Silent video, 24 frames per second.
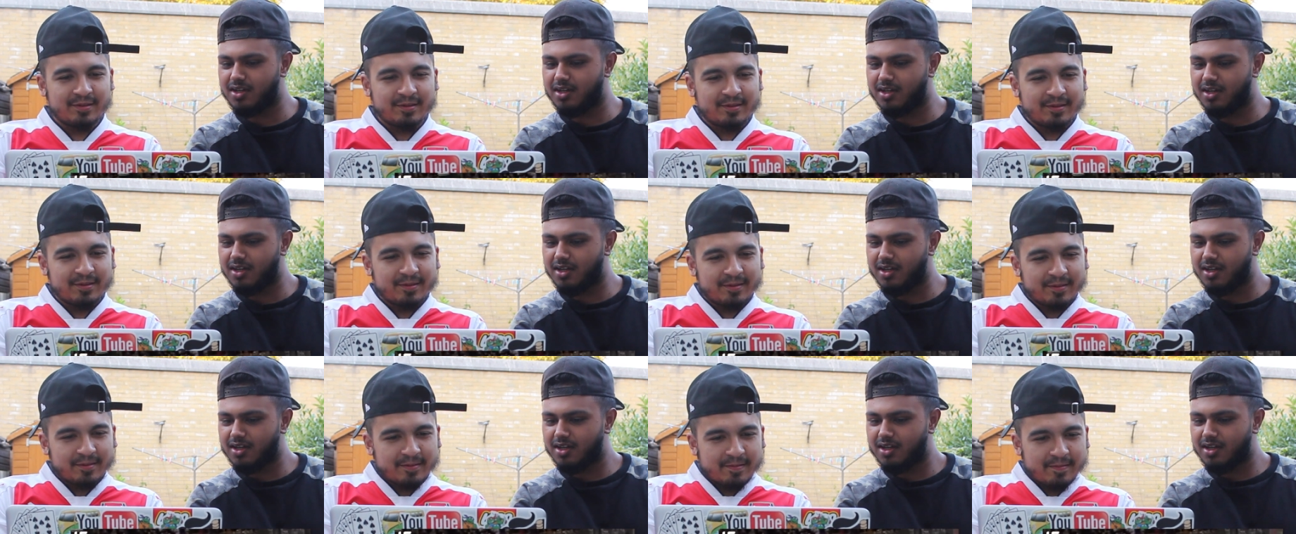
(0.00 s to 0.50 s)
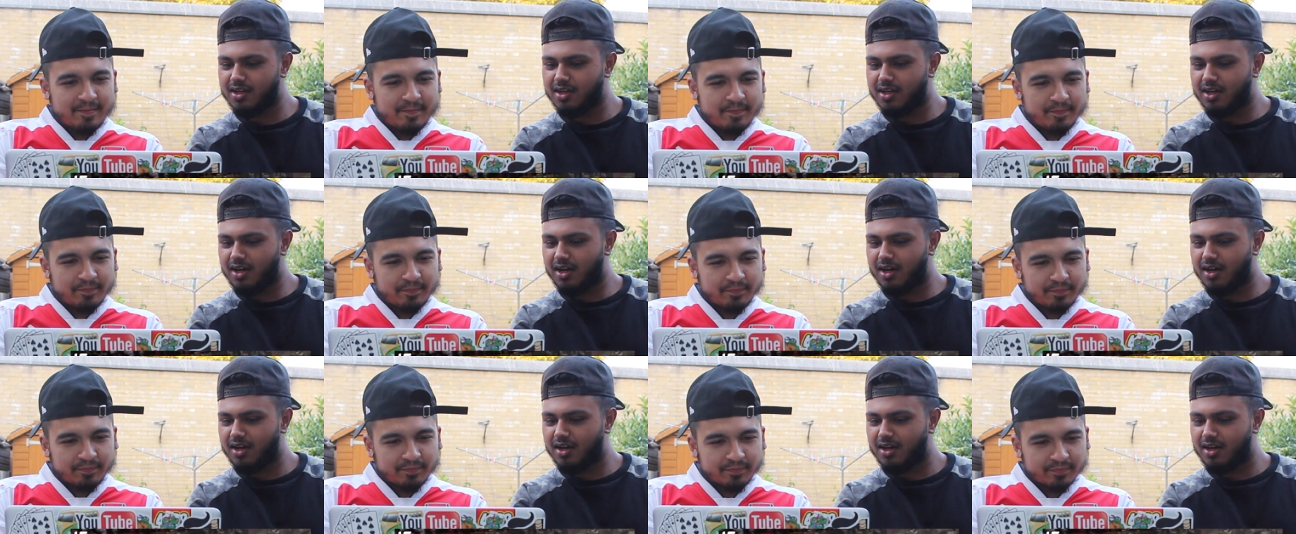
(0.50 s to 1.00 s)

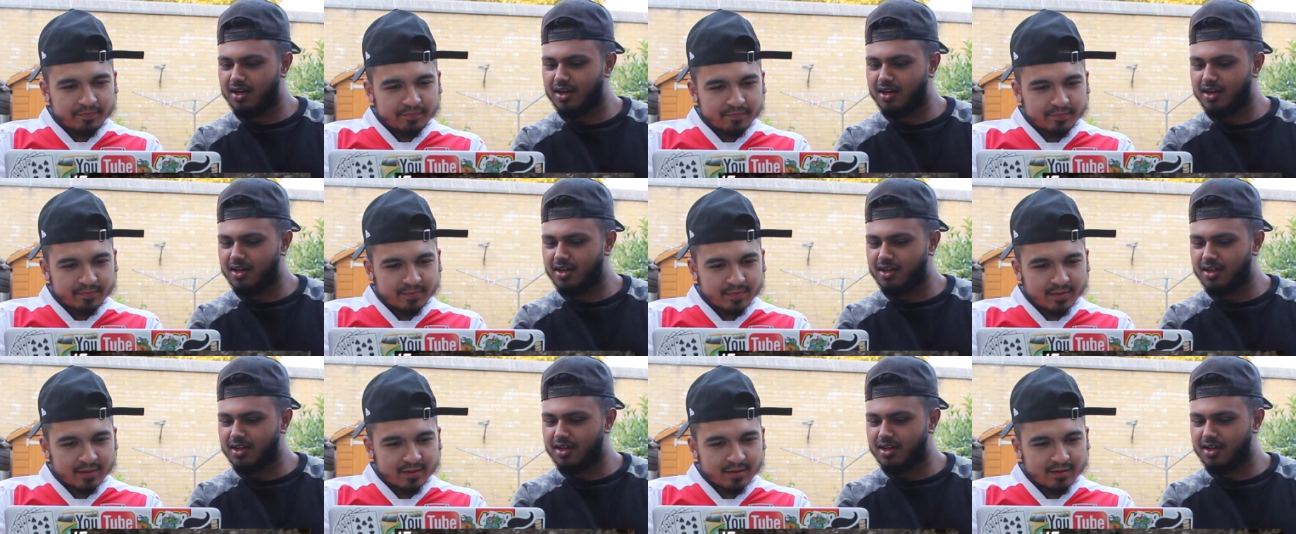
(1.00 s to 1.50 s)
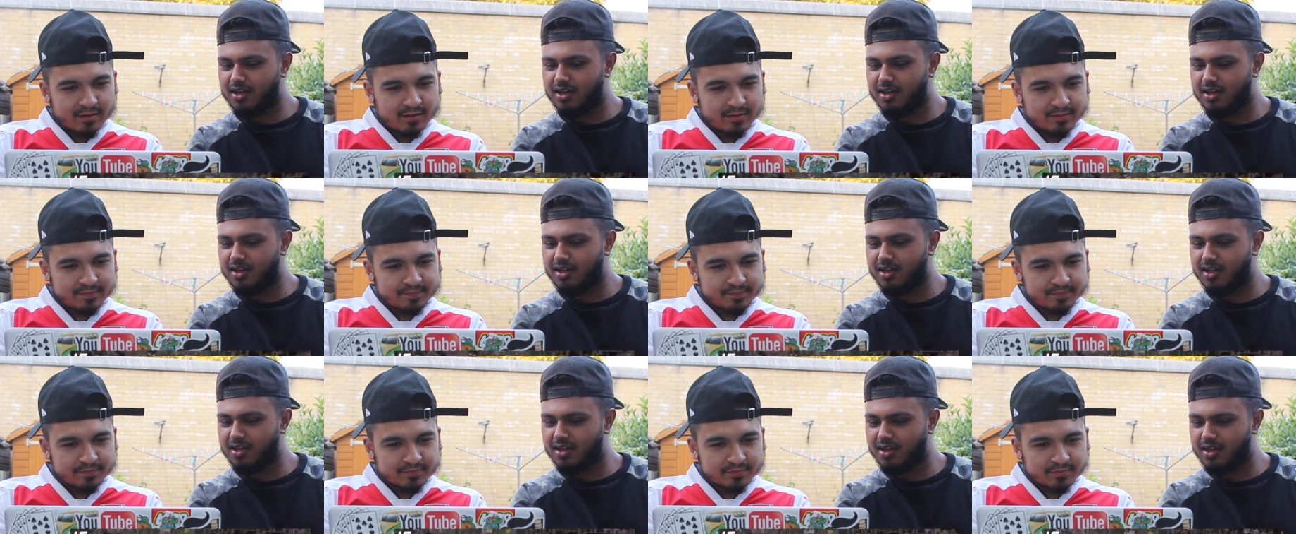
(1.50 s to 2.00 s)

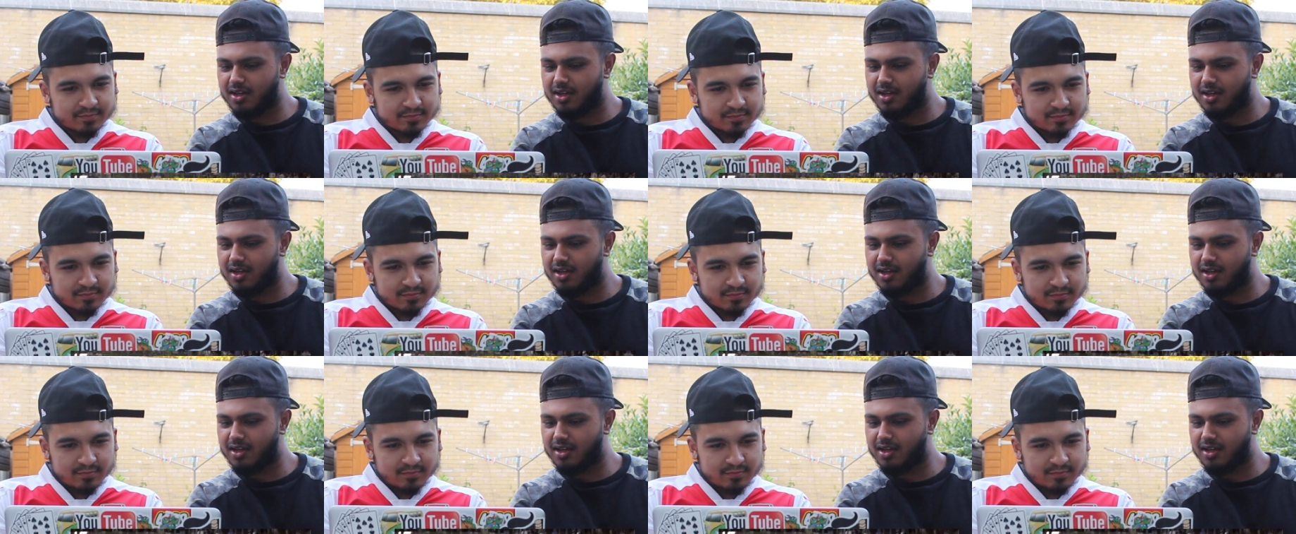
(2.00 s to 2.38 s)
(no one is talking)